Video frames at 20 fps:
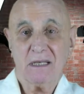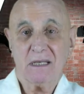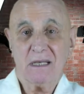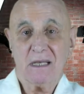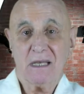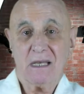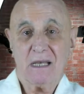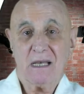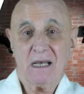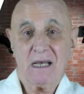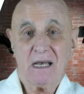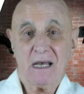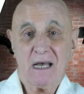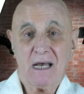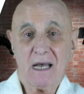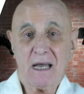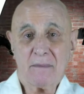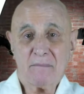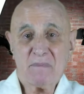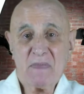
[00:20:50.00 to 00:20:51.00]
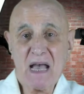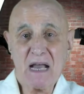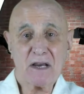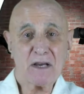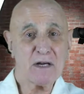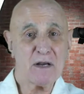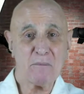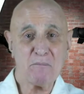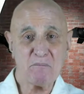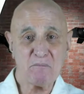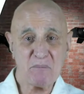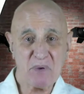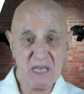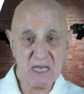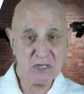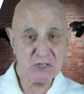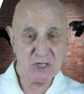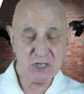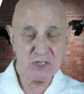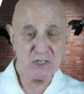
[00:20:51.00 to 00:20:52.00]
I'm not going to pitch it
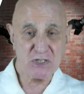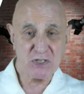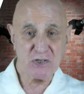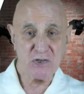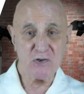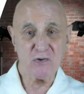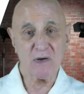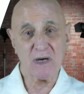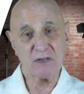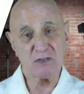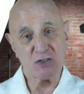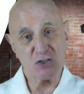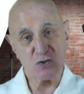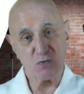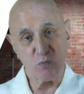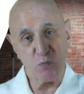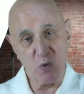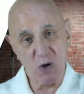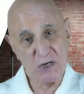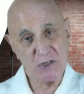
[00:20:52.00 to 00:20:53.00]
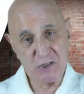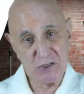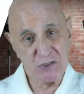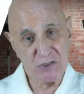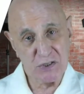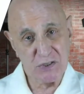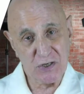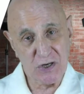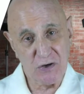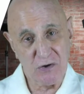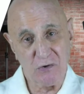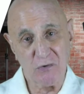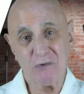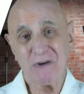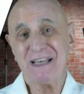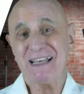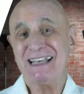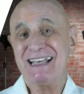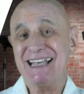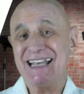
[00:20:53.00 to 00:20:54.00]
to you. I just want you to know
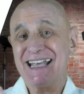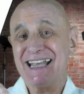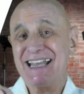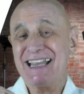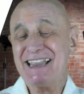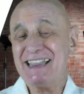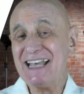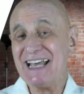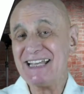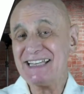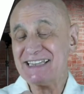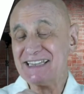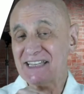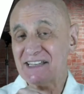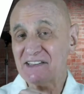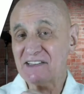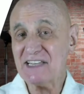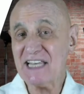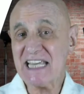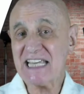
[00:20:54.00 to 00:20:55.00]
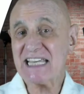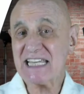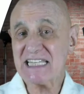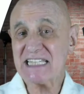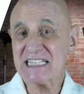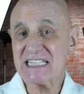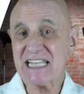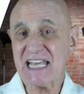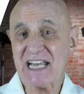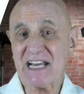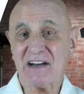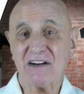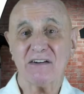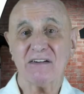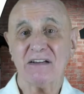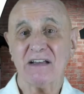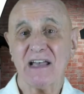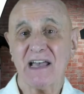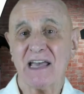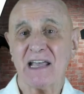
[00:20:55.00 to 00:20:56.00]
that the link is there, and
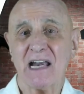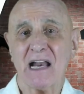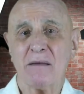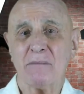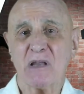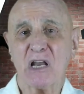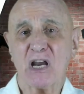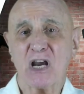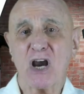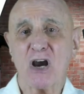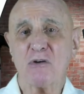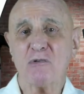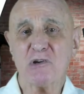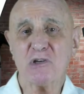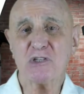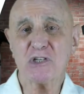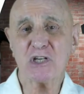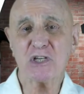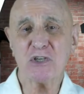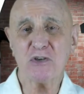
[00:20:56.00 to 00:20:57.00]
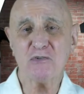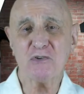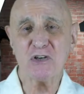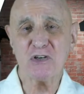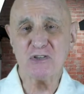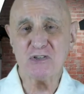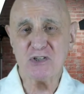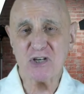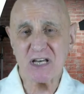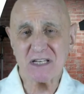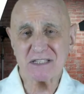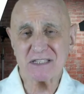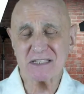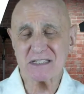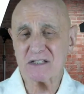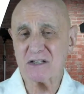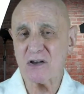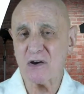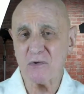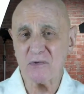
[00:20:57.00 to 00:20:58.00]
I'm encouraging you to just go
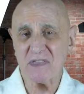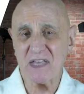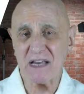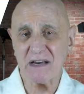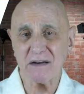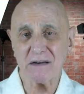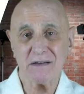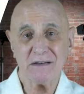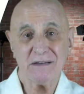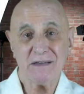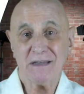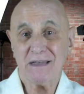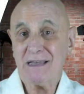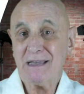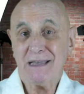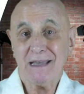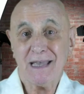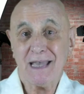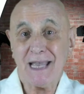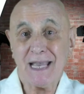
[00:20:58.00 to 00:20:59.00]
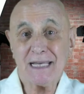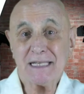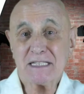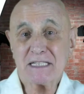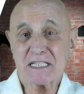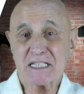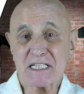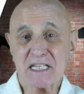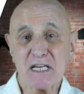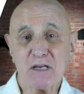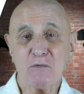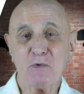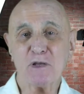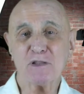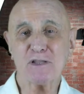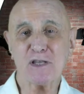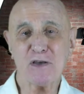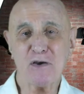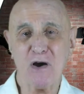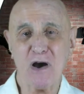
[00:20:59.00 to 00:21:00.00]
there and see what the
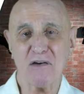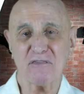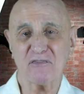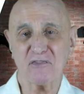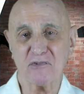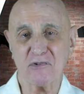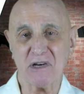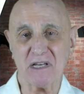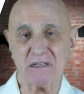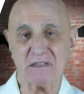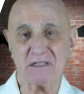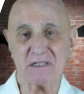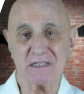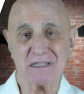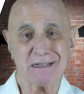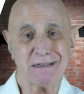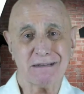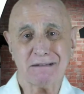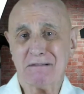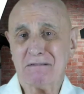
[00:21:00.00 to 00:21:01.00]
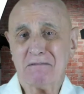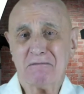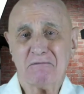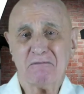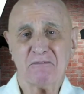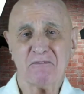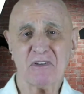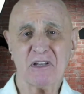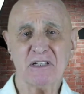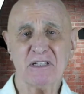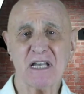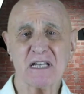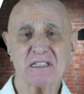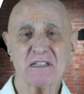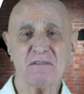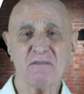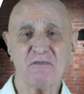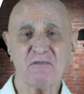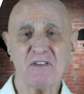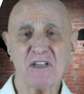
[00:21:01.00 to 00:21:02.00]
offer is. If it doesn't
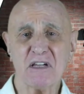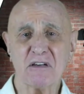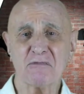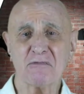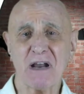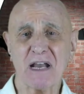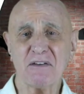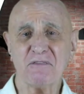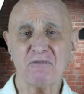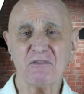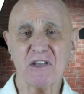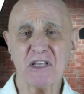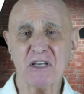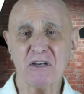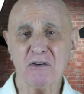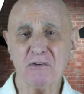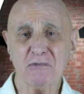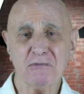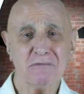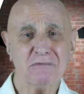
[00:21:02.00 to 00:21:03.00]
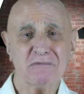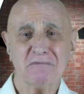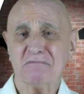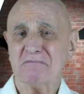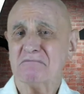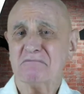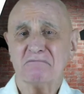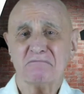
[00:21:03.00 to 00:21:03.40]
feel right for you, no